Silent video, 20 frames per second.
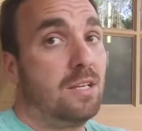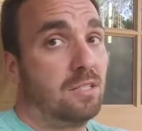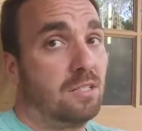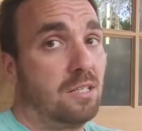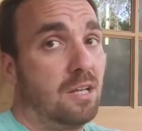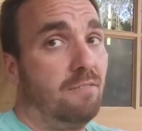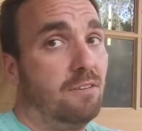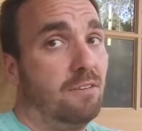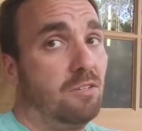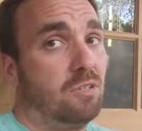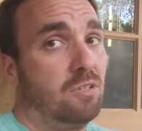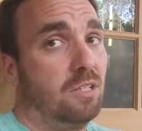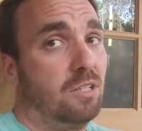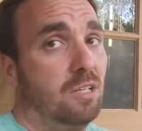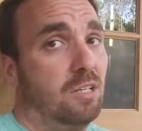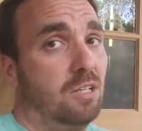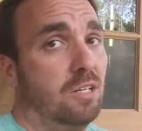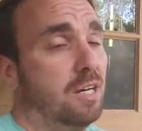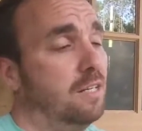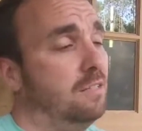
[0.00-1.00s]
This stuff is
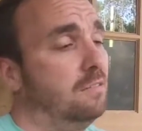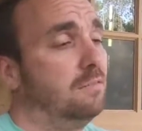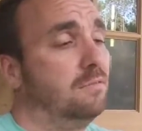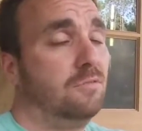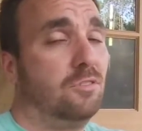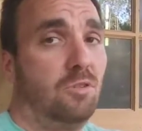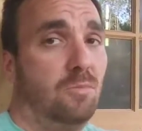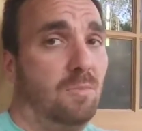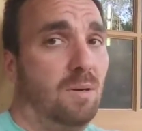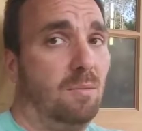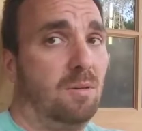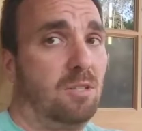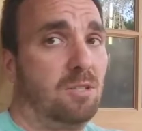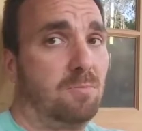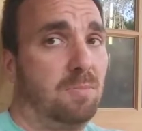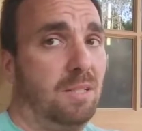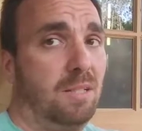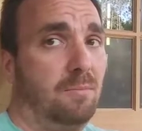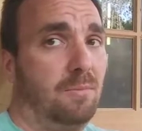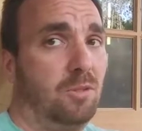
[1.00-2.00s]
really good. You should be able to
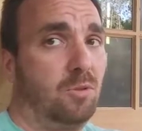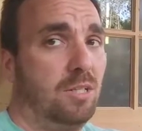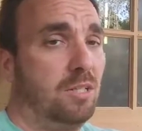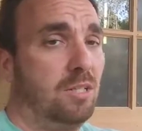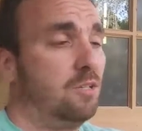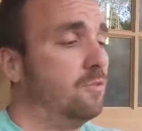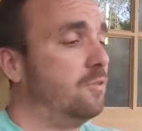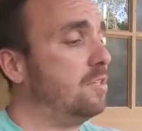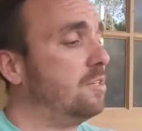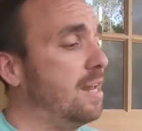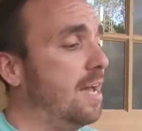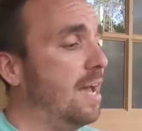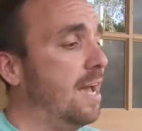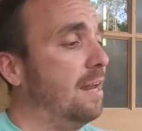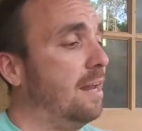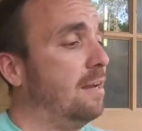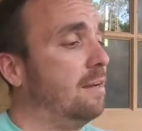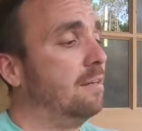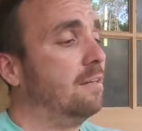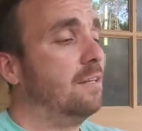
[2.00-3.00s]
split it between you and your
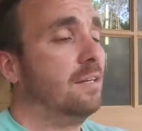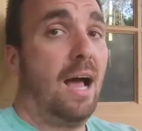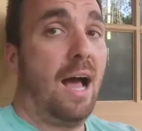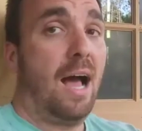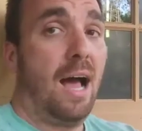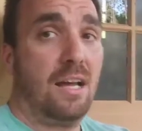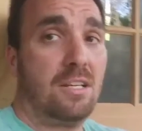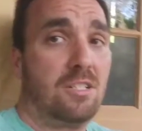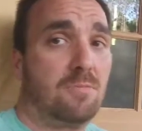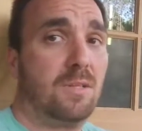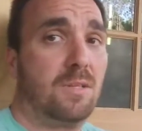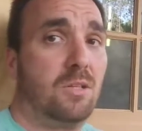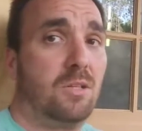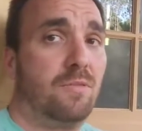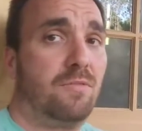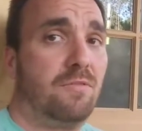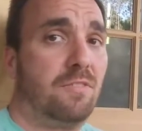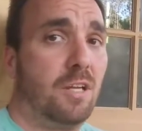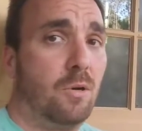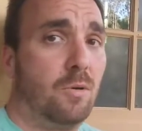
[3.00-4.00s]
dad. I split
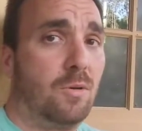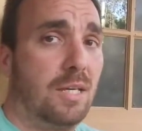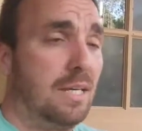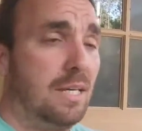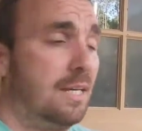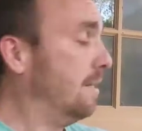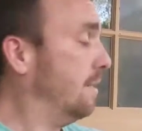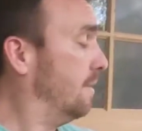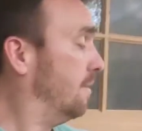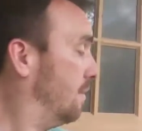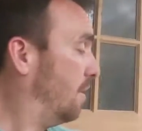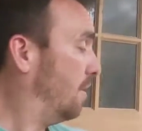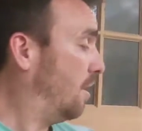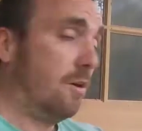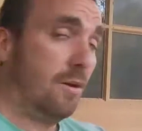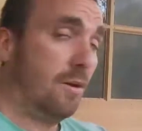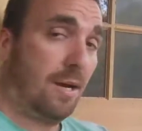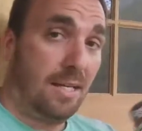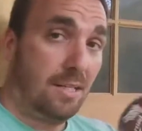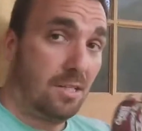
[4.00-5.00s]
it with Floki.
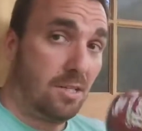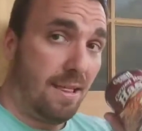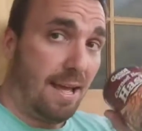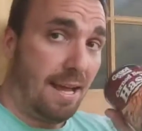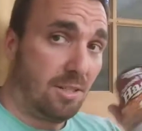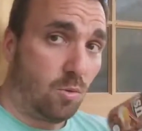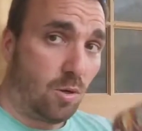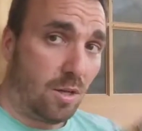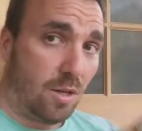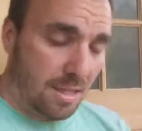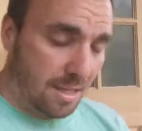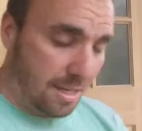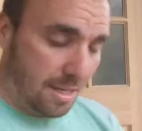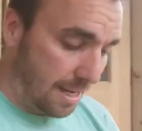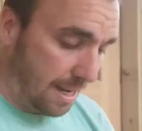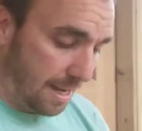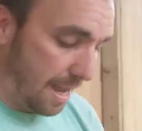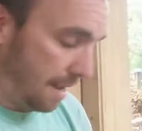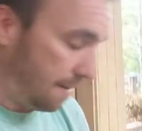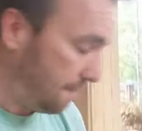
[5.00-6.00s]
All right, so that's one thing I